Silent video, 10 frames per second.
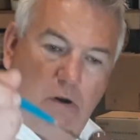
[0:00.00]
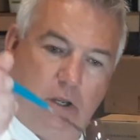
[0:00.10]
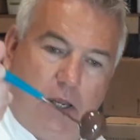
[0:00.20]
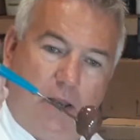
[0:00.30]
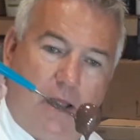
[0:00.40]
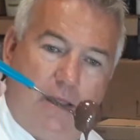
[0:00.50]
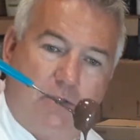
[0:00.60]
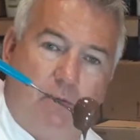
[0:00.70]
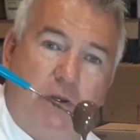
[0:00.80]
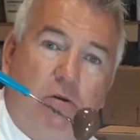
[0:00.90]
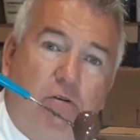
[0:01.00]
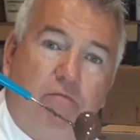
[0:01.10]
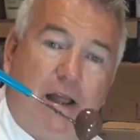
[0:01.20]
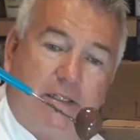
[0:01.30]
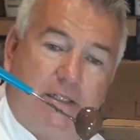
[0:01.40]
look at that. That's what we call the
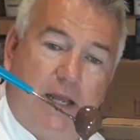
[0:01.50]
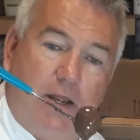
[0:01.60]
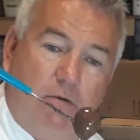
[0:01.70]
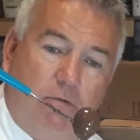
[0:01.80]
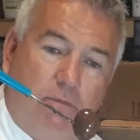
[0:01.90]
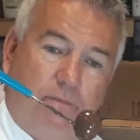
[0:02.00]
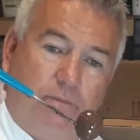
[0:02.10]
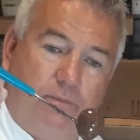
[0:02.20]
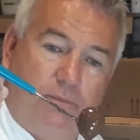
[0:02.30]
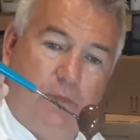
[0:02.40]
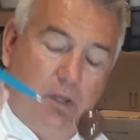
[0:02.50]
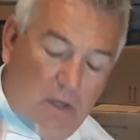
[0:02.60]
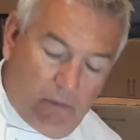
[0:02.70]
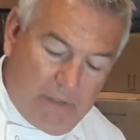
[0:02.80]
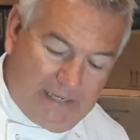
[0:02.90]
rat's tail.
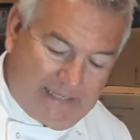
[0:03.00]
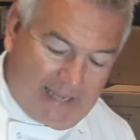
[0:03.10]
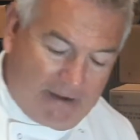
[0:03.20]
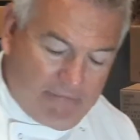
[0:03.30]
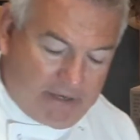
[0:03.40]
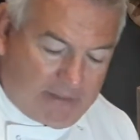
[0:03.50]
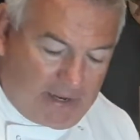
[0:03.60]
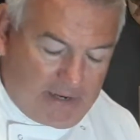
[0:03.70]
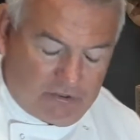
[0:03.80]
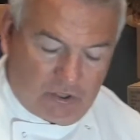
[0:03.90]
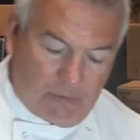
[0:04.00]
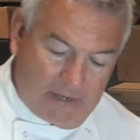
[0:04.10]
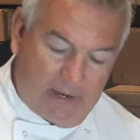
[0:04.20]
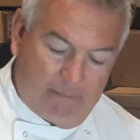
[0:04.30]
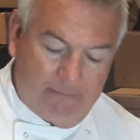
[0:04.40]
We need to get rid of that, else you end
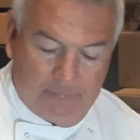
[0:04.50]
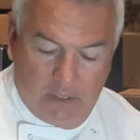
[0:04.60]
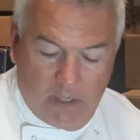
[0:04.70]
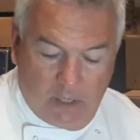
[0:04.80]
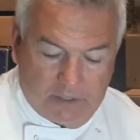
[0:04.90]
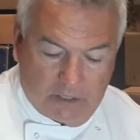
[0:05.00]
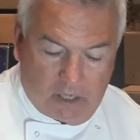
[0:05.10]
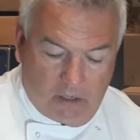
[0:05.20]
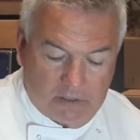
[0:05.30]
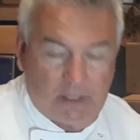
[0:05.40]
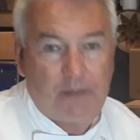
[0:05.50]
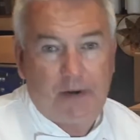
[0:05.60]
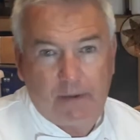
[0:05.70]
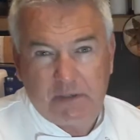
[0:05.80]
up... I did a class the other day with